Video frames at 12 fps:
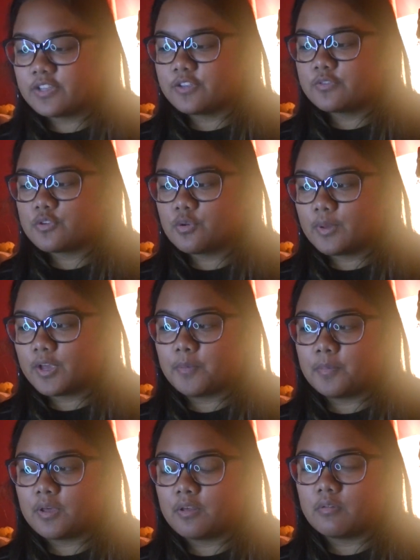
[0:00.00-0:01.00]
I usually wake up
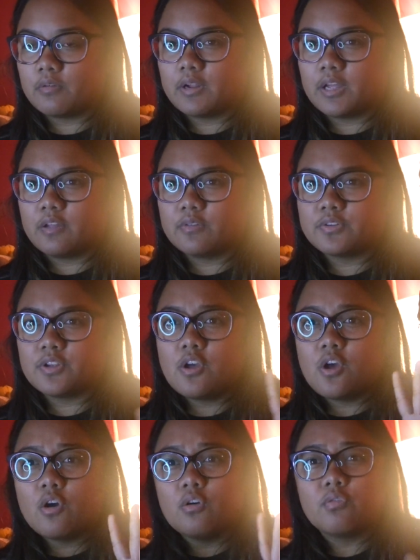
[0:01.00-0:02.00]
at around
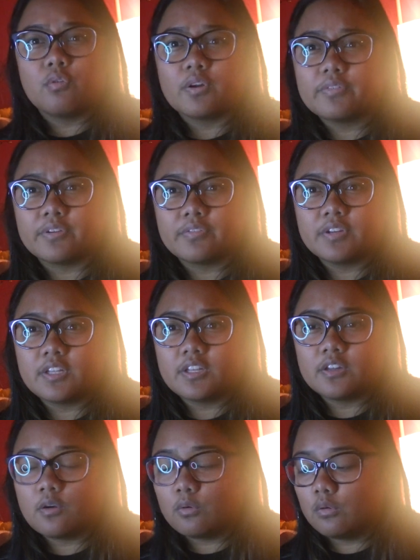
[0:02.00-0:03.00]

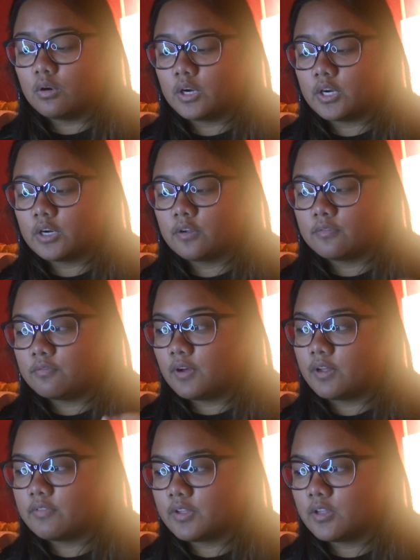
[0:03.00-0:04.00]
4.50 or
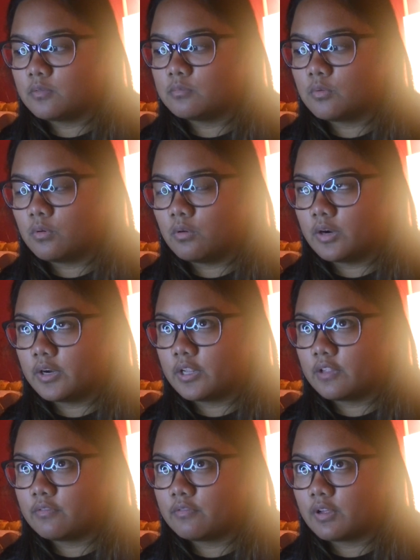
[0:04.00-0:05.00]
5 a.m. or
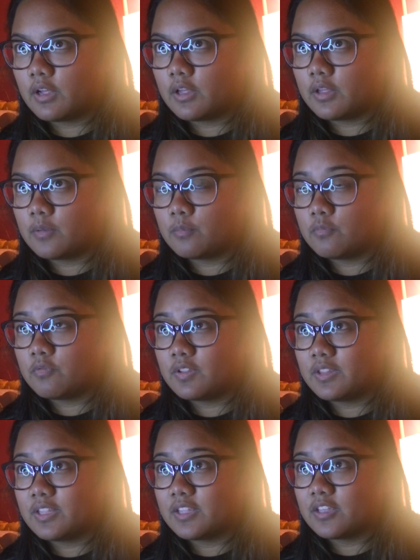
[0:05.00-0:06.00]
if I'm
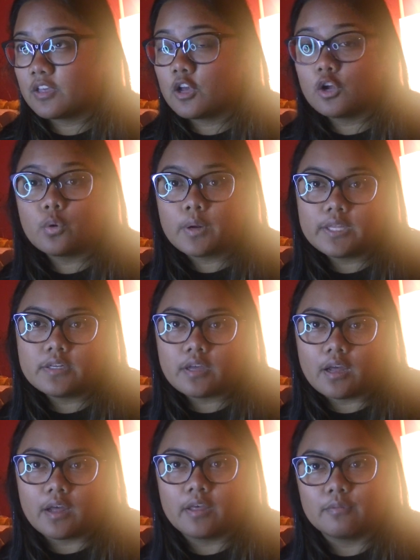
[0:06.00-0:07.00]
feeling great,
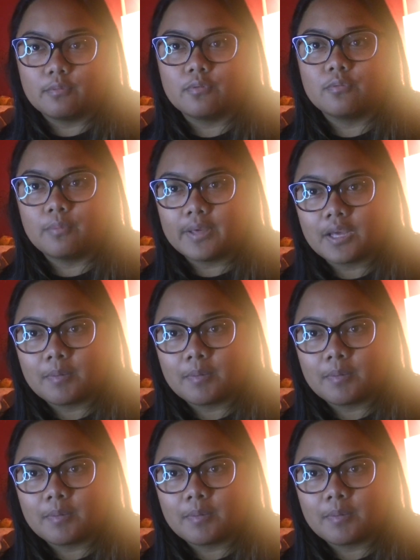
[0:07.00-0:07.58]
I will wake